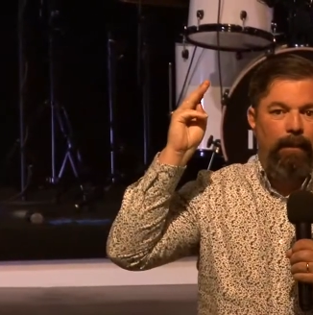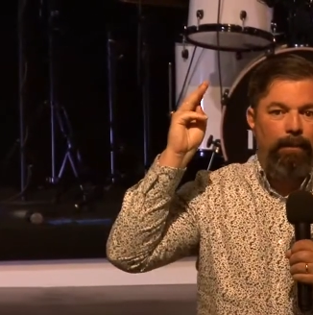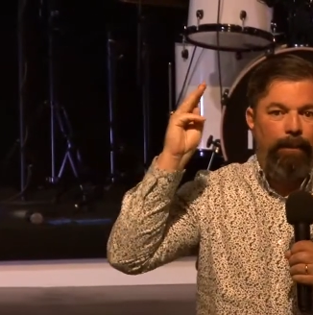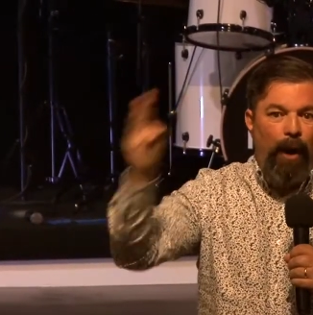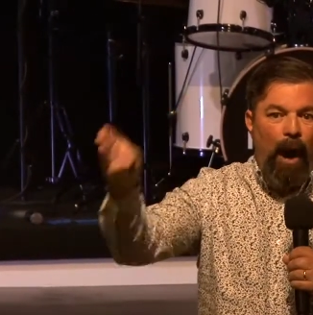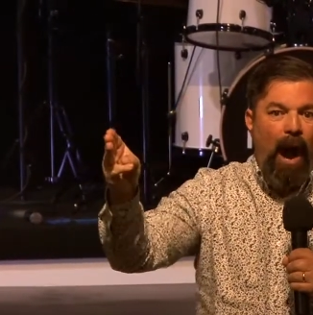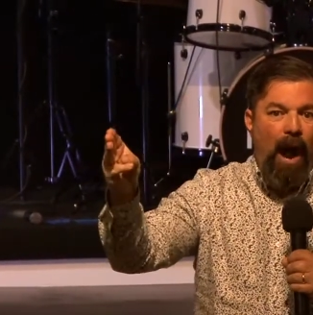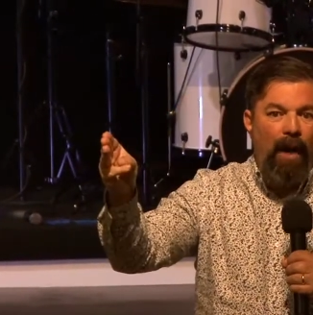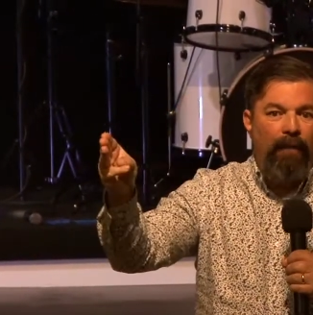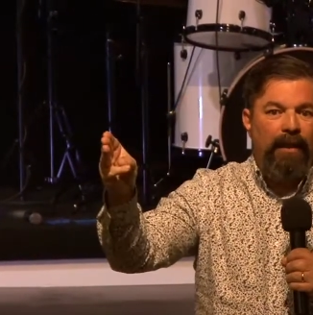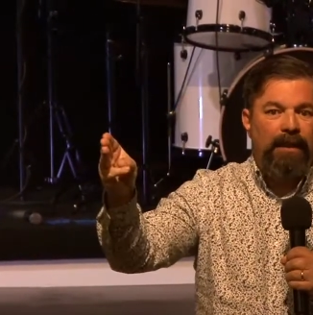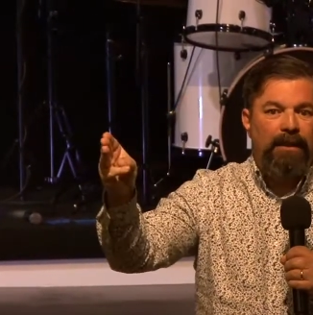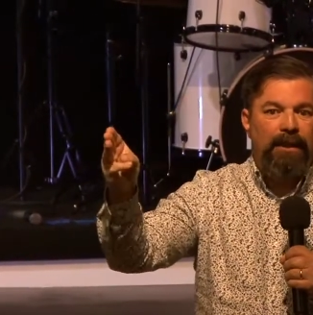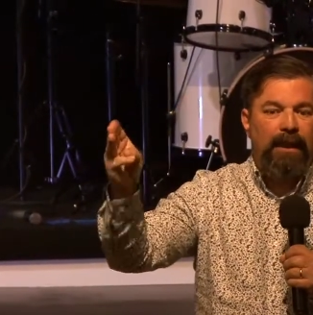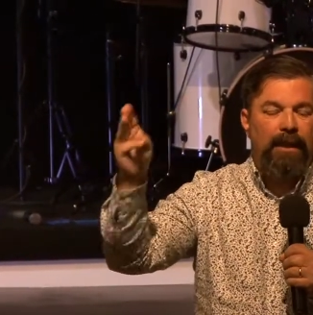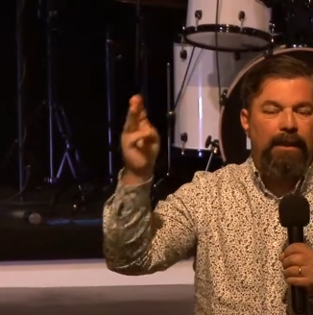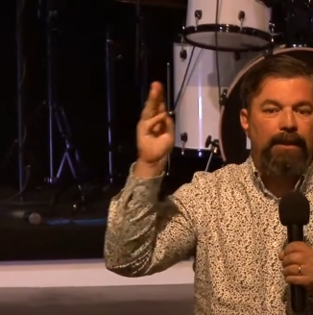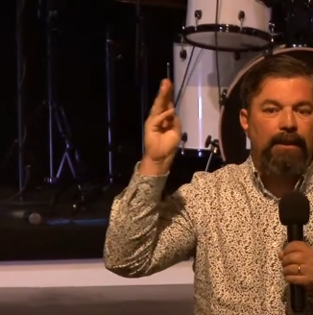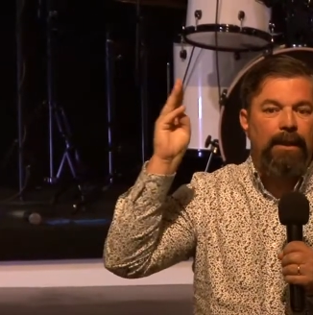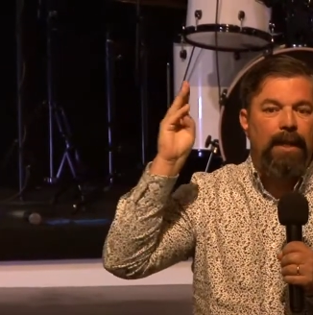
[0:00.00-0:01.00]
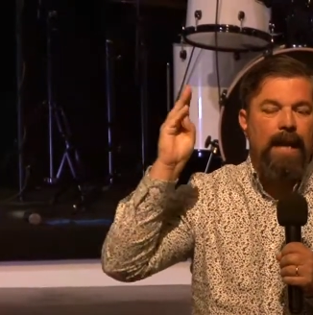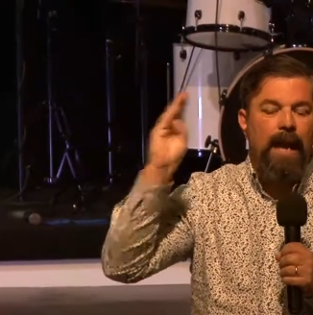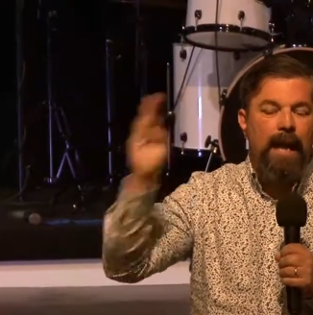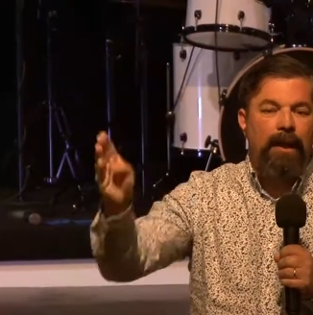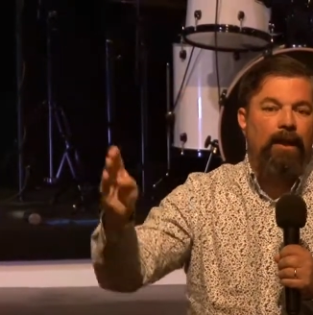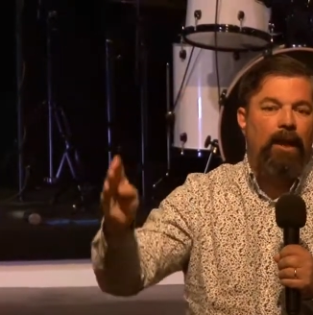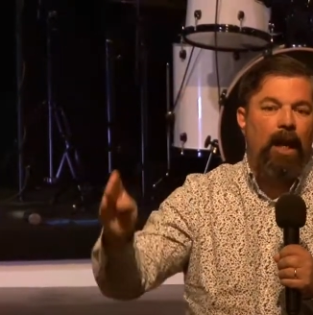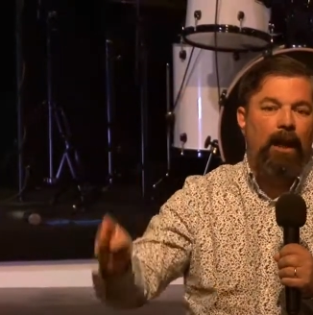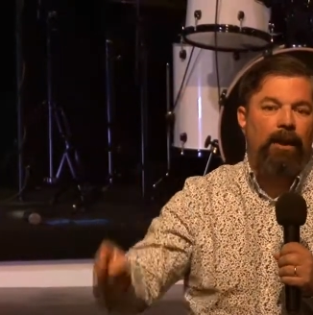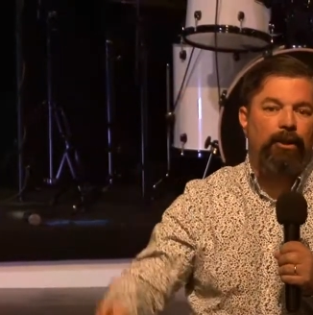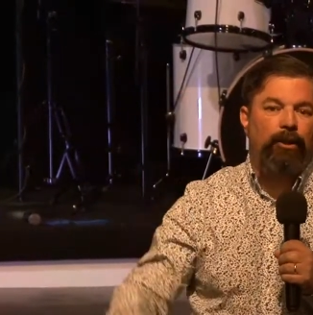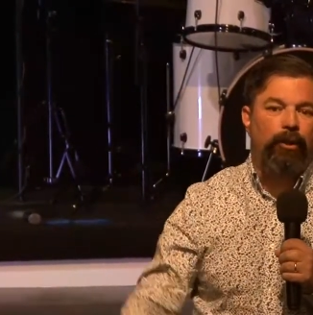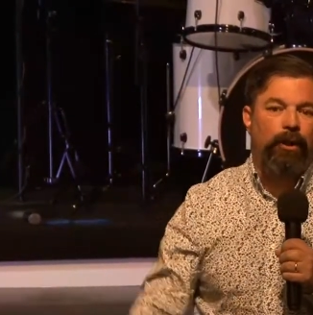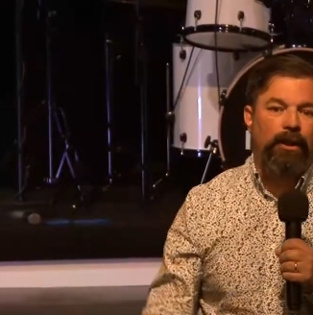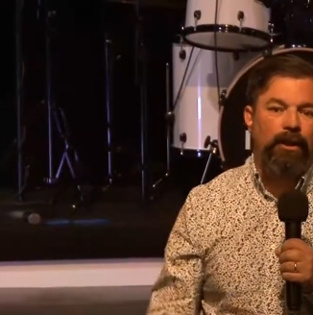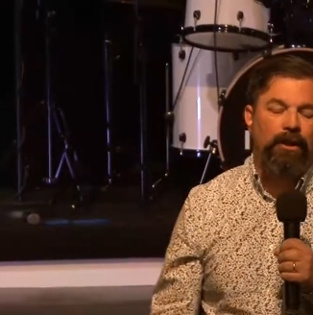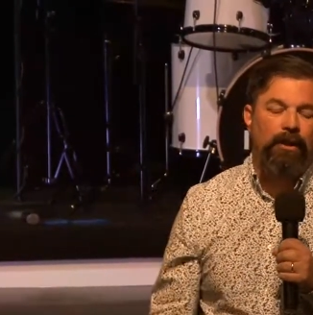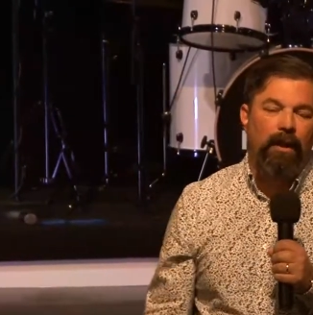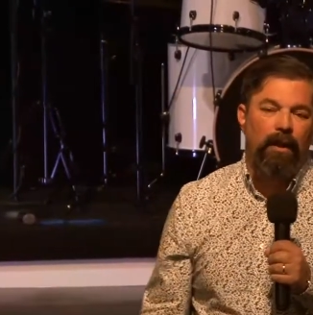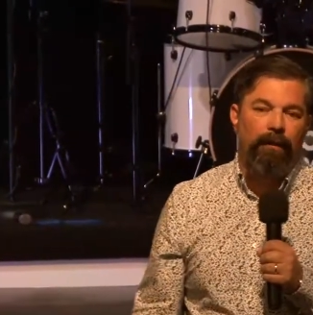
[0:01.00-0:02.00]
provinces, and
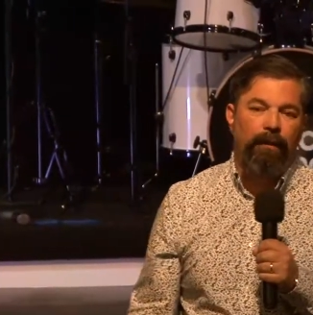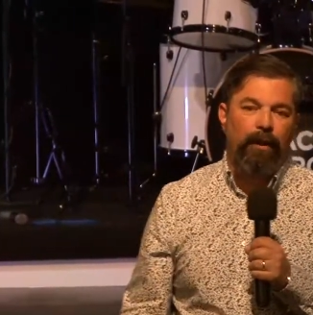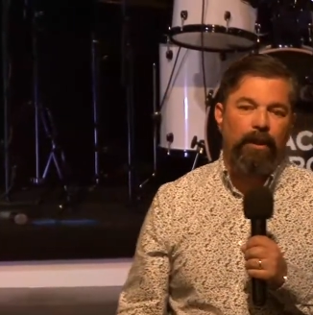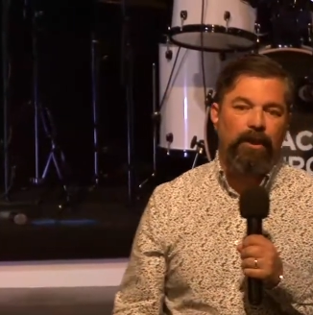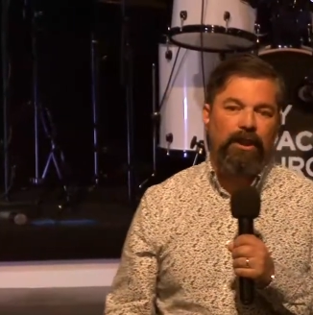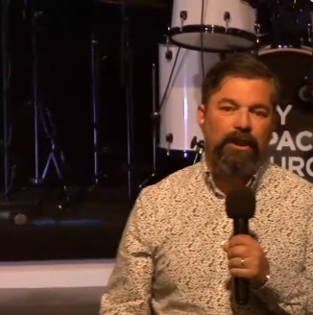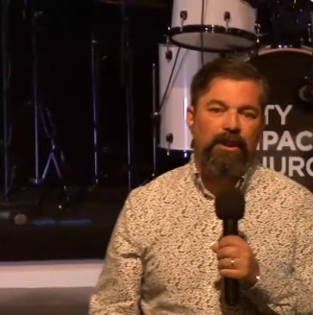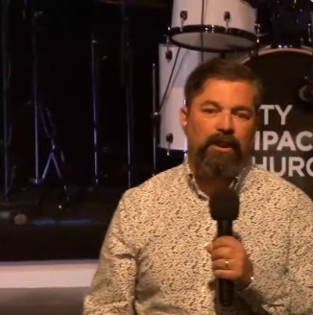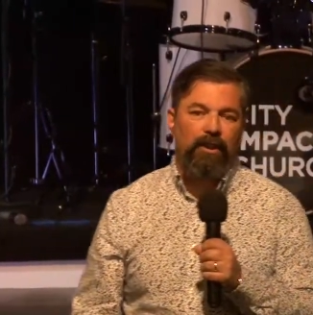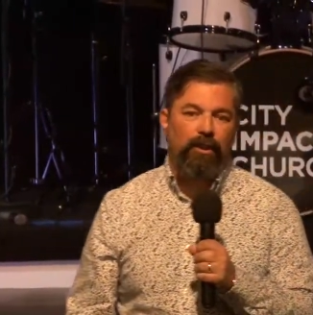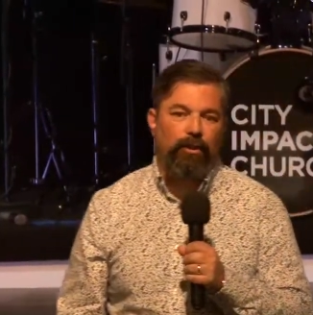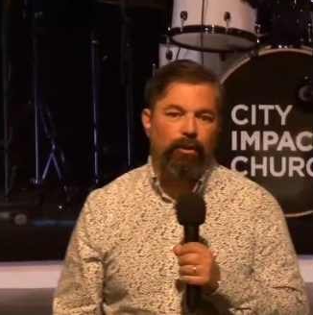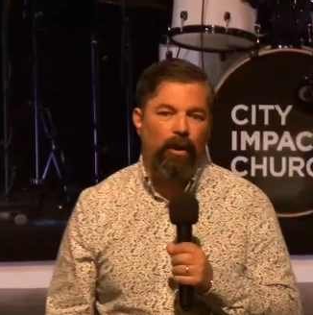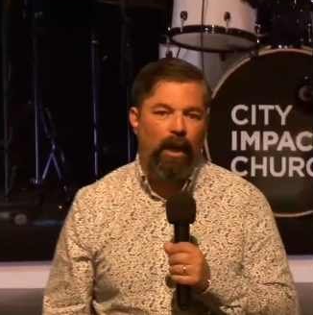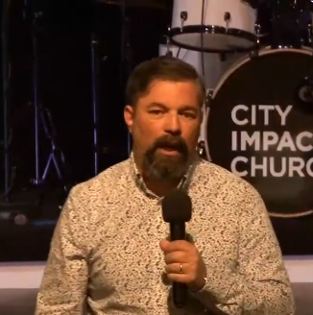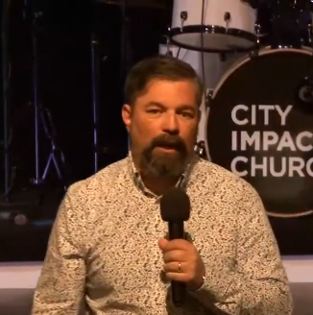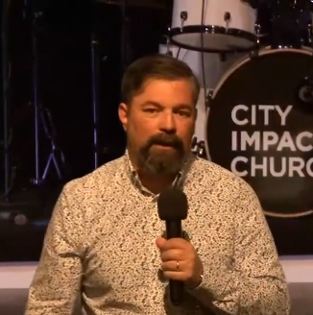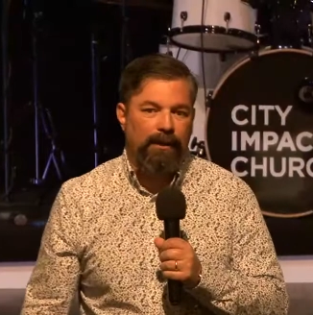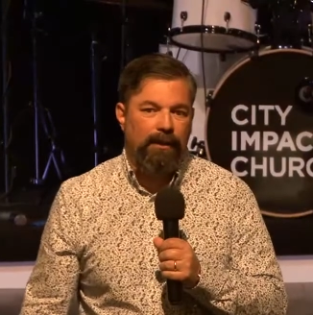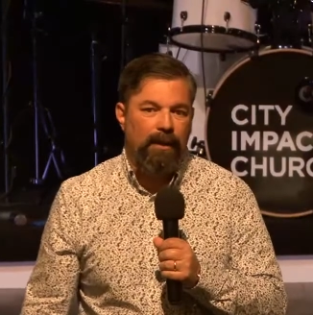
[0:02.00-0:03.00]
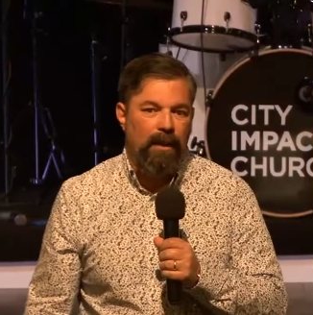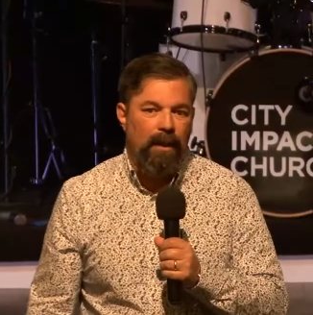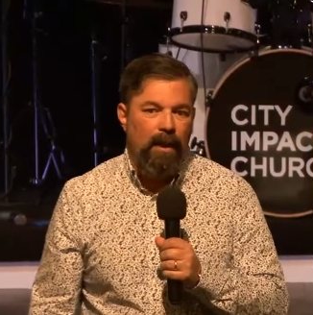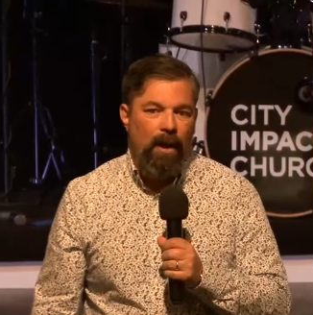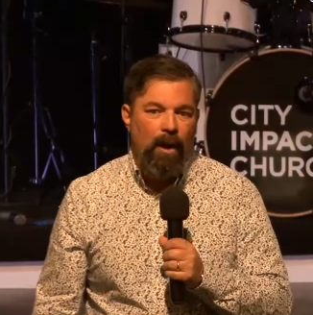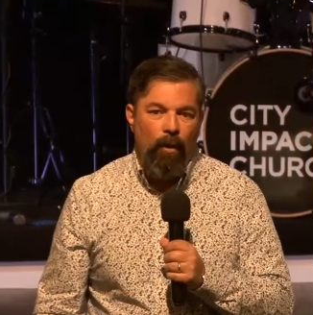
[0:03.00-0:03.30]
countries for Jesus Christ.